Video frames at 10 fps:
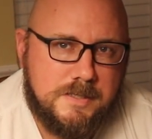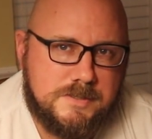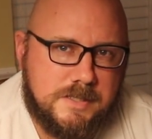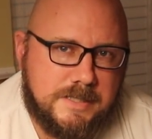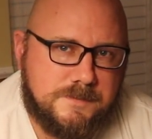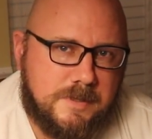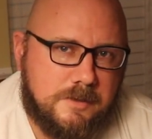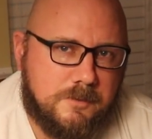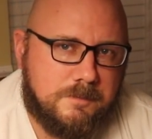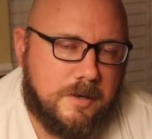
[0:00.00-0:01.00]
So that's
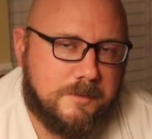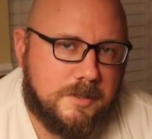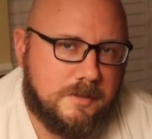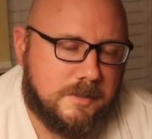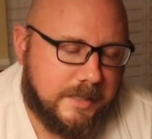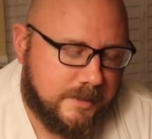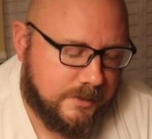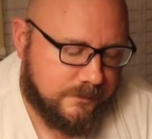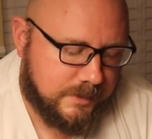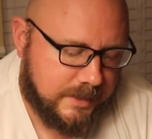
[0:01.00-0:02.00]
why we're probably gonna look at
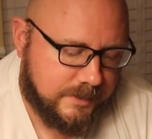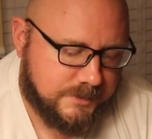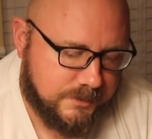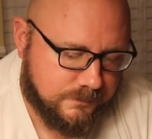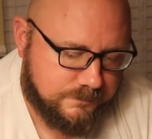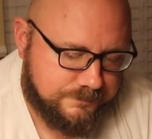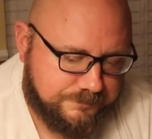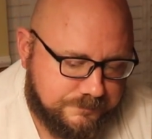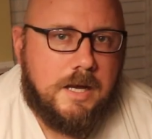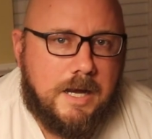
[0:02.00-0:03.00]
doing that too.
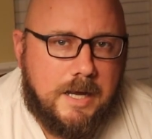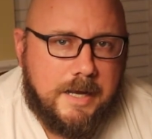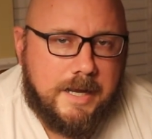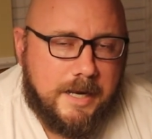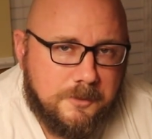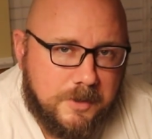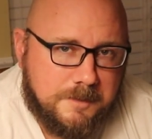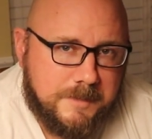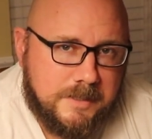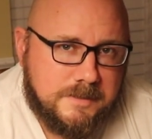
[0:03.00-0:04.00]
I highly
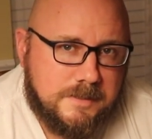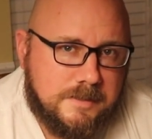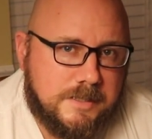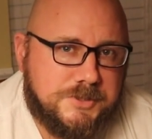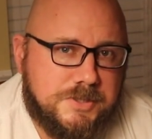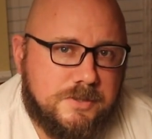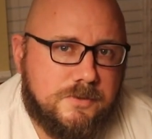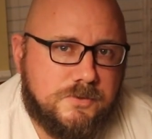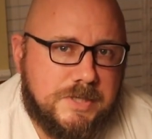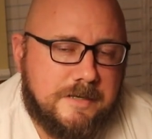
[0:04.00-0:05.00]
recommend that
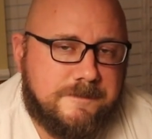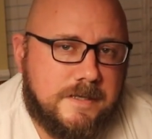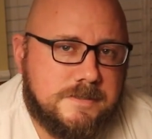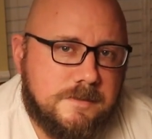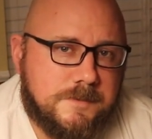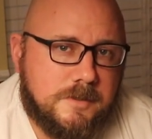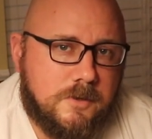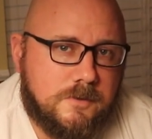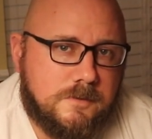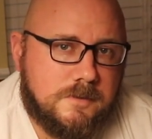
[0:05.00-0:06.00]
you try to find something
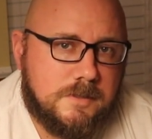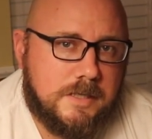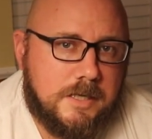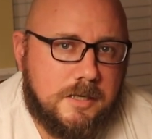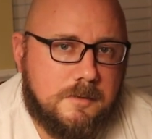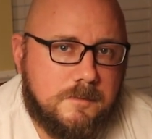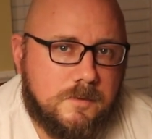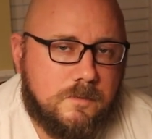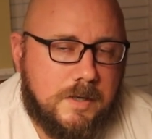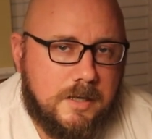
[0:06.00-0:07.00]
local.
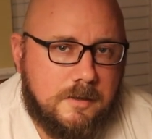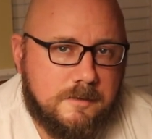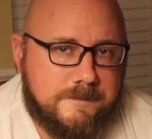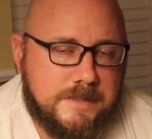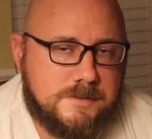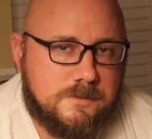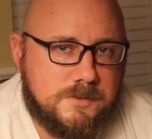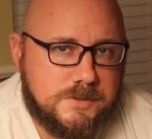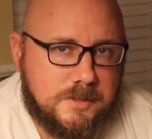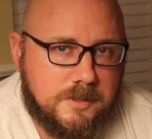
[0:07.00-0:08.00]
While the feed
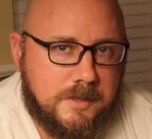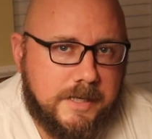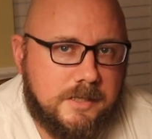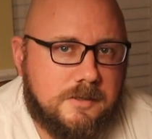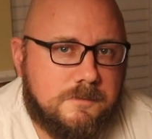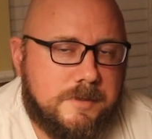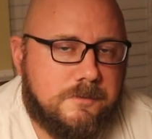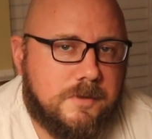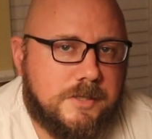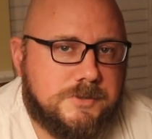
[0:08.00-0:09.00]
stores are great, we
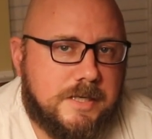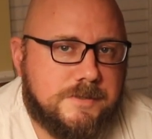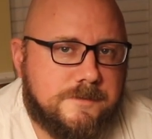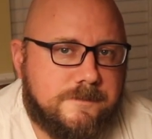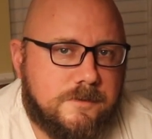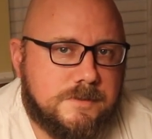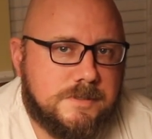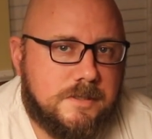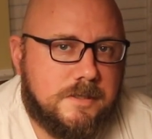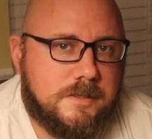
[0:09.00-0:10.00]
really try to
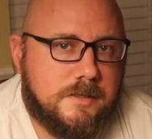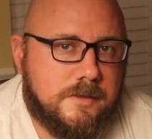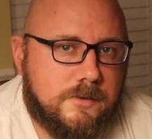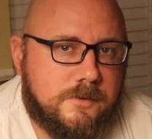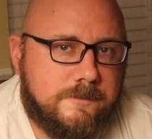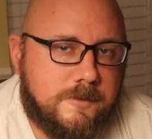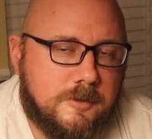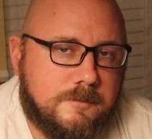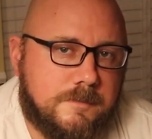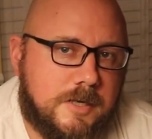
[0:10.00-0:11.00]
focus on a local
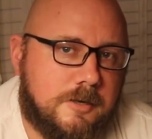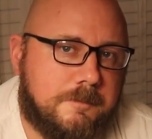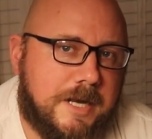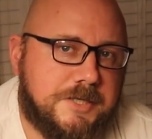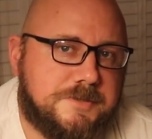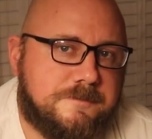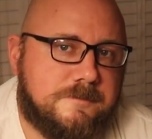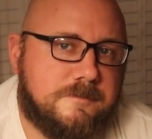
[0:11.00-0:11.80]
farm. Our mash